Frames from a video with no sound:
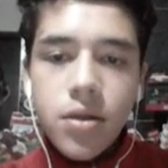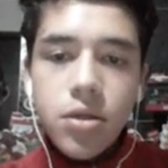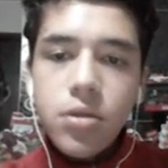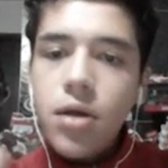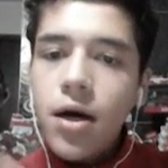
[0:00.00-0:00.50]

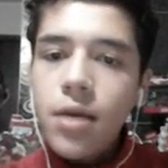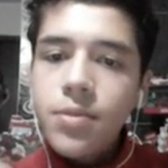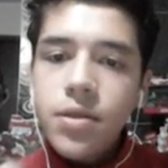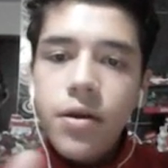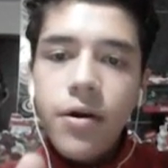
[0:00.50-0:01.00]
two
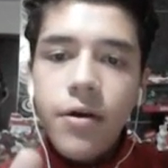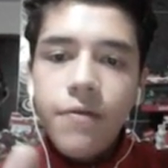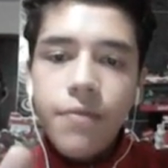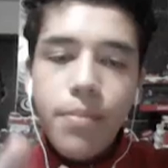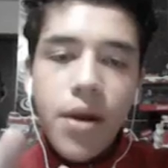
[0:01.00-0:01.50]
types
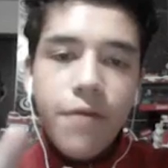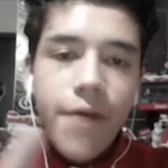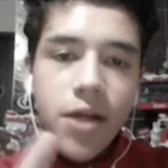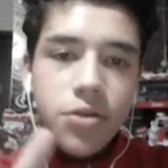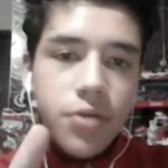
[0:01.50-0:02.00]
of
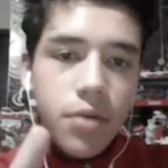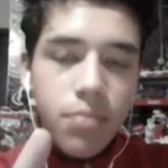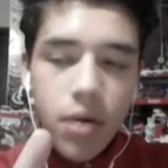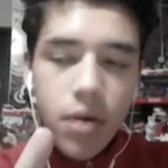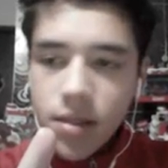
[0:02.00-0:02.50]

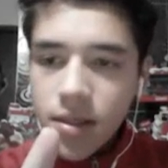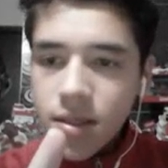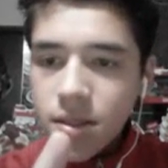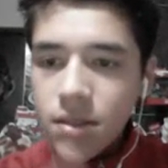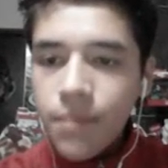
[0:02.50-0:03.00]
manufacturing
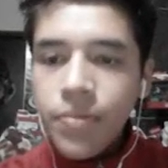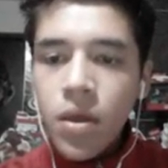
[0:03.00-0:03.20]
processes,